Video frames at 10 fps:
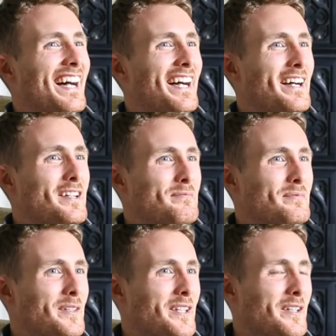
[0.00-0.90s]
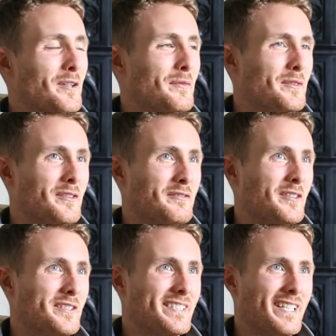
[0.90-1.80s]
But I hope to
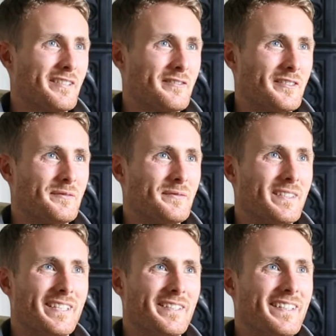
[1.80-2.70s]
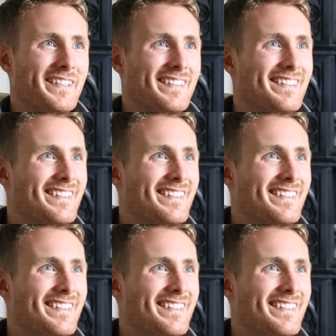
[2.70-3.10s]
reverse that from here on.